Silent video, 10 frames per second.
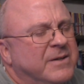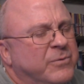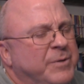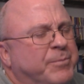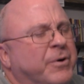
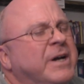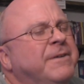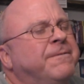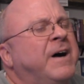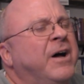We pray,
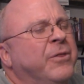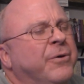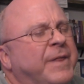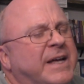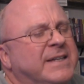
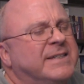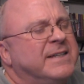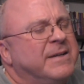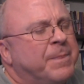Father, that